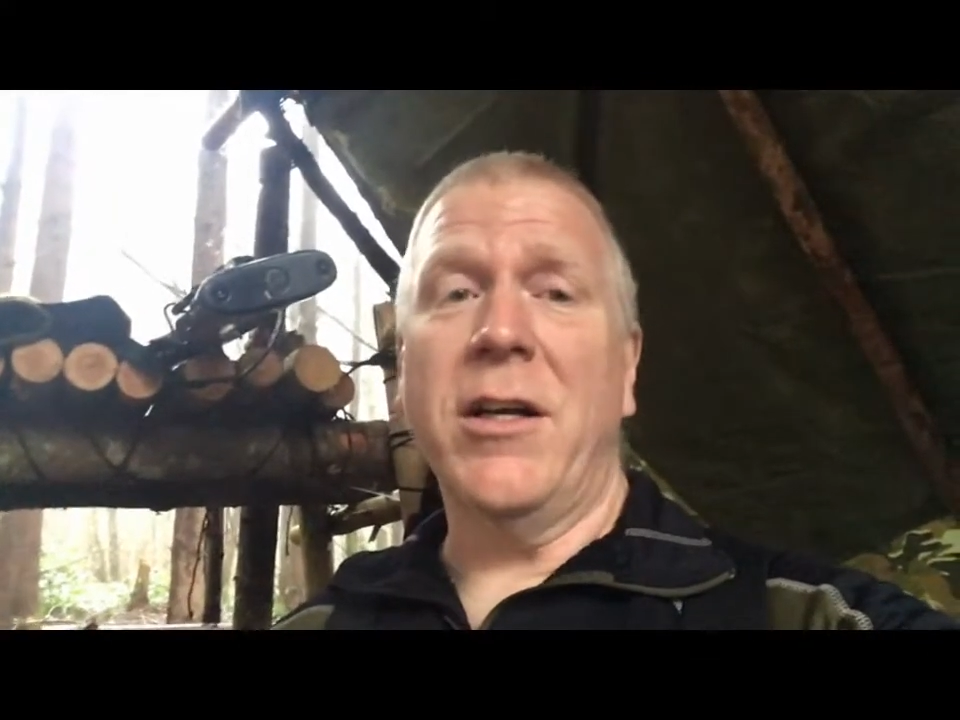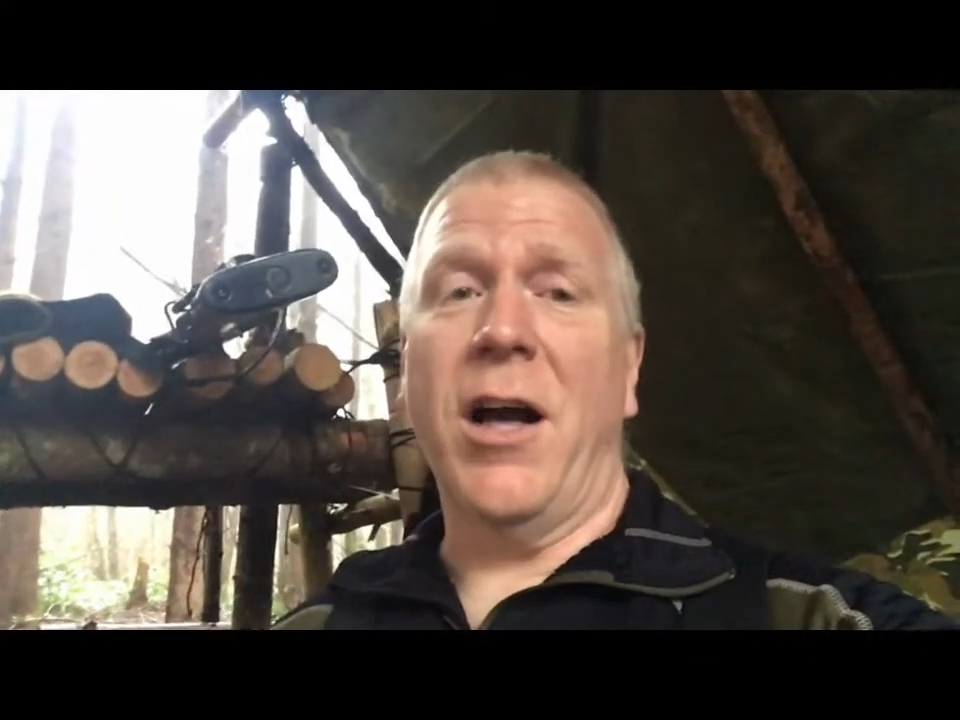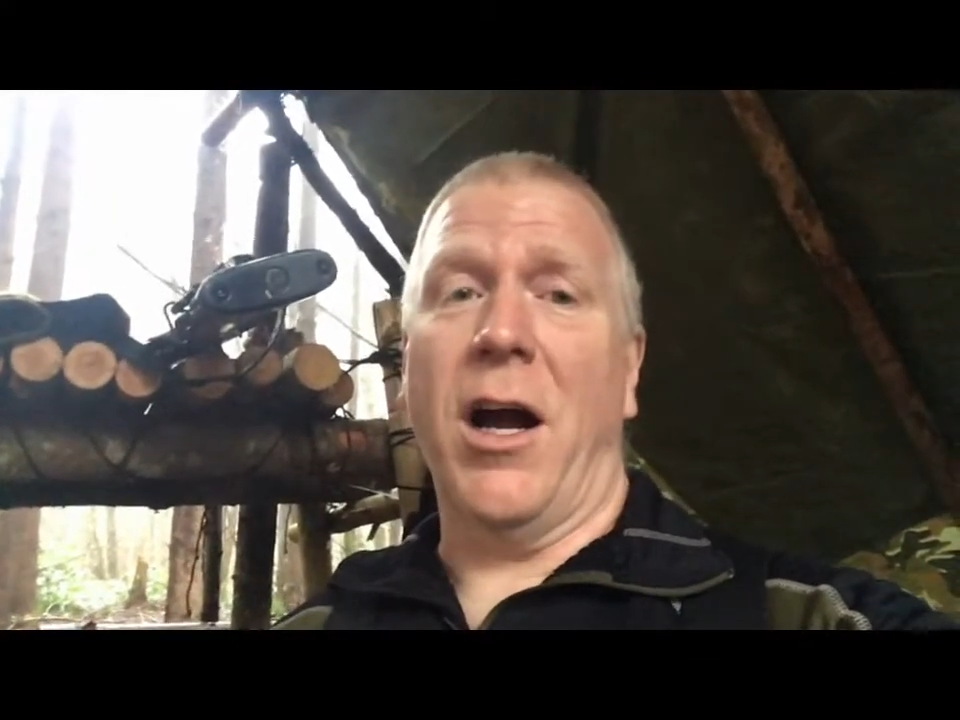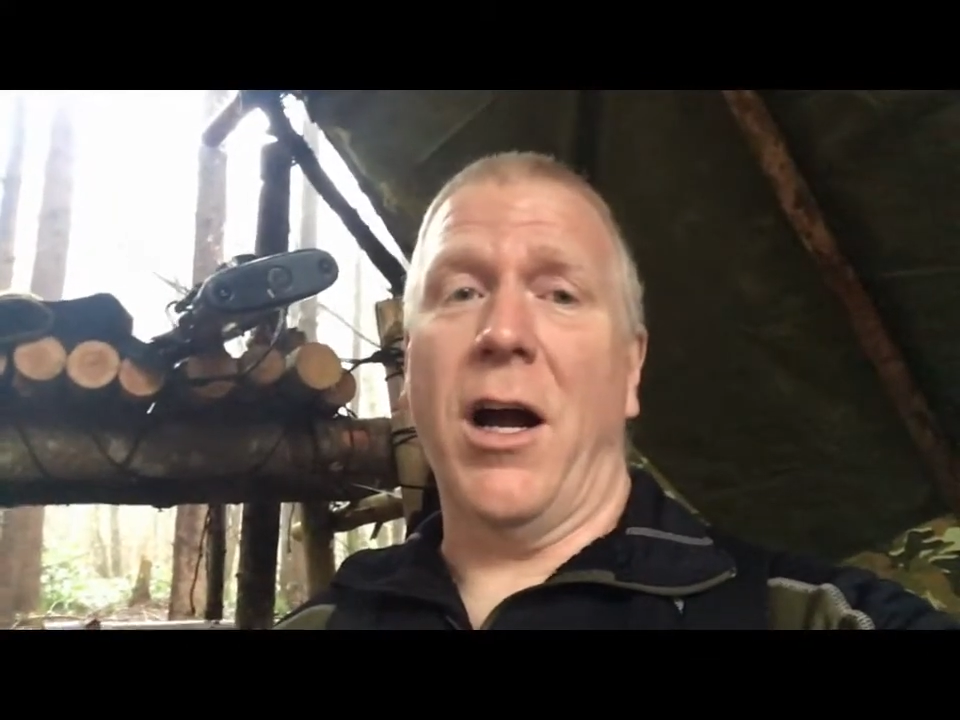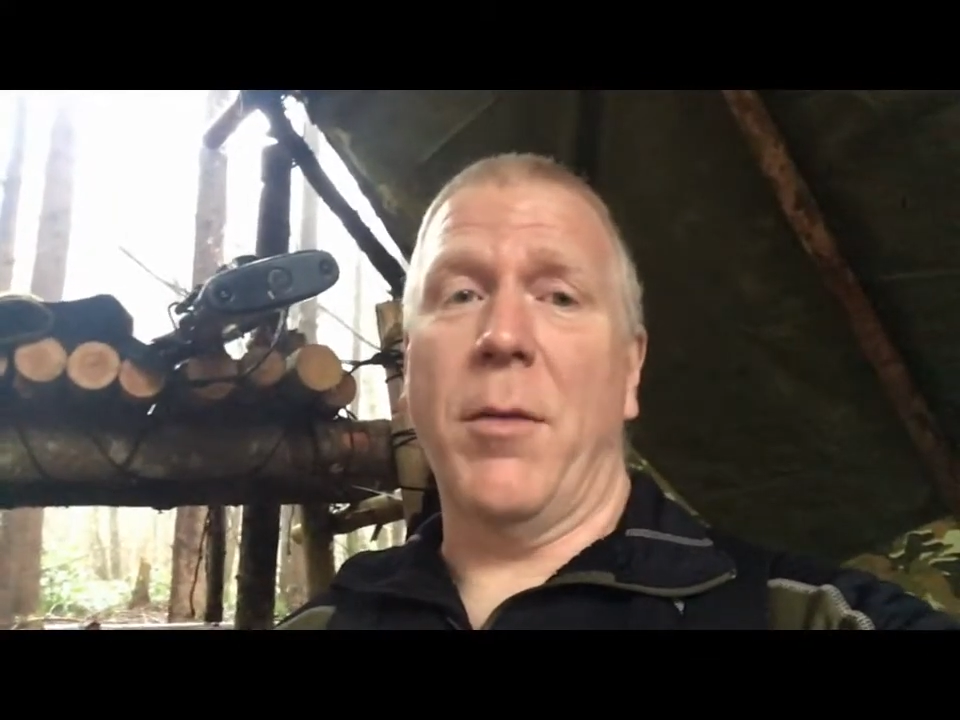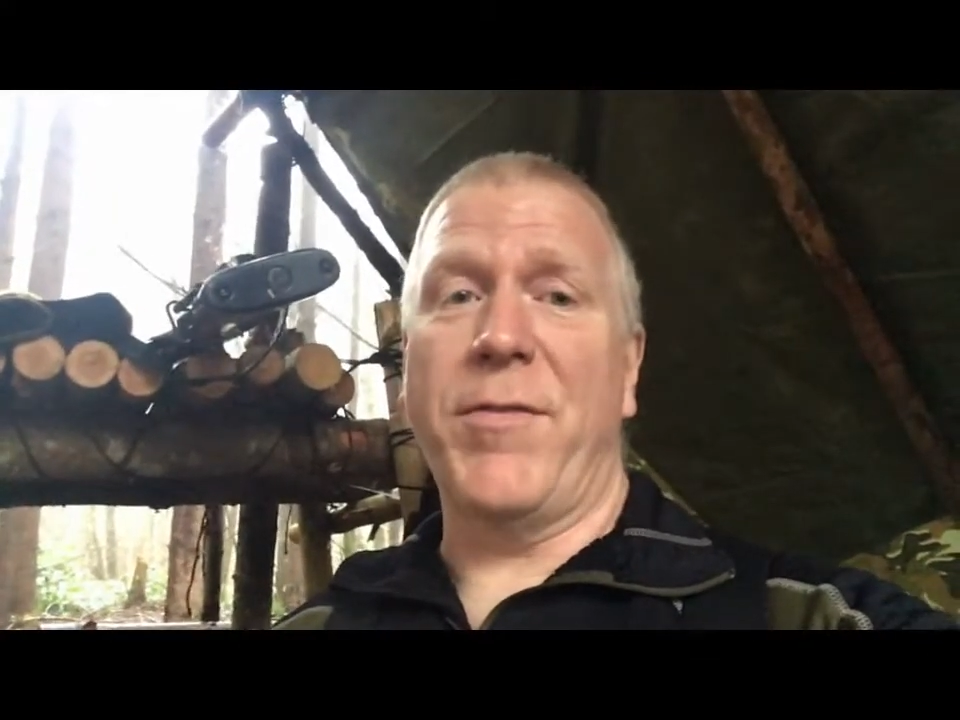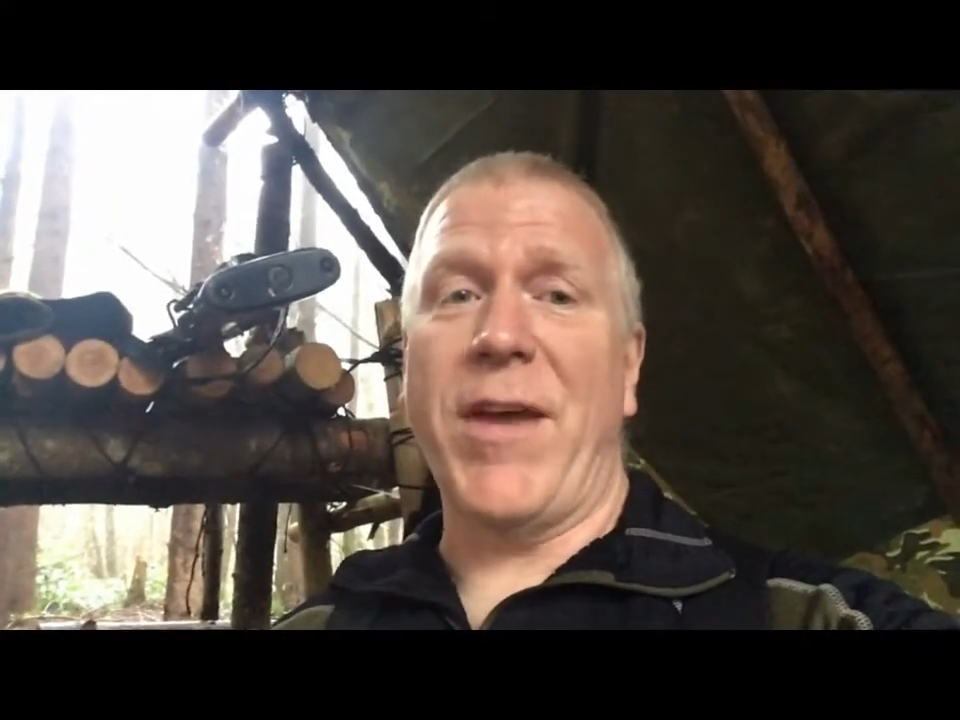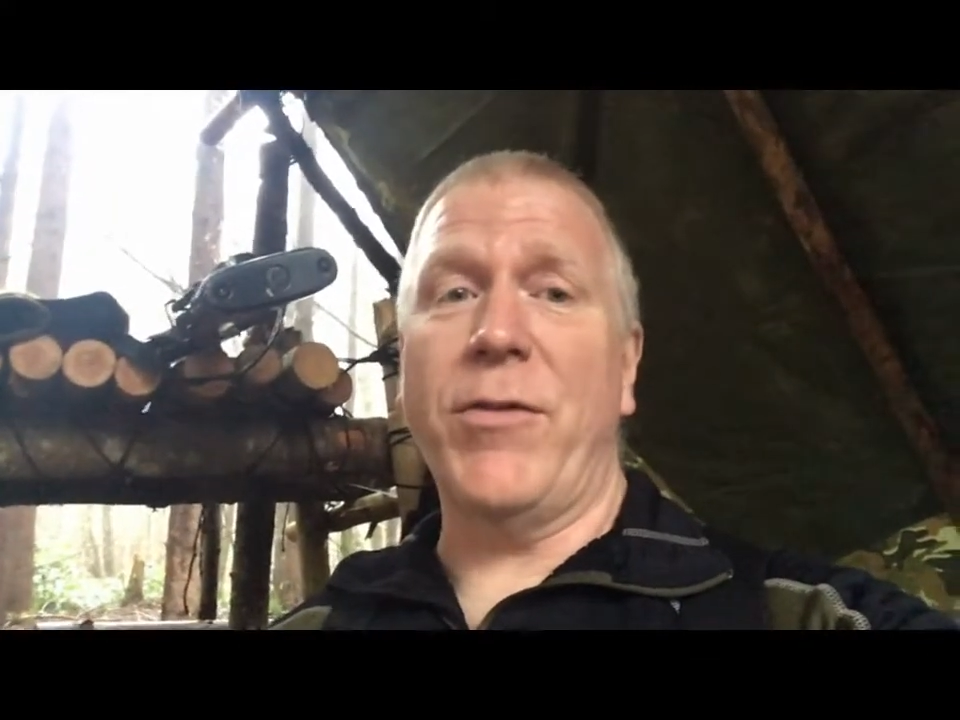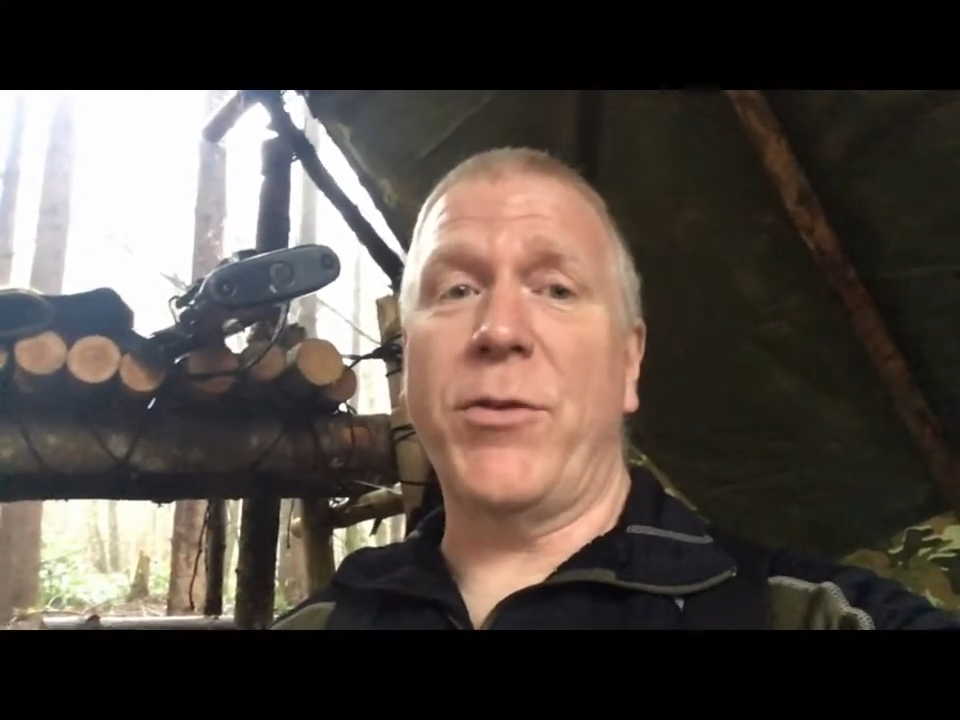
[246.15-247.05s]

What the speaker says: If you haven't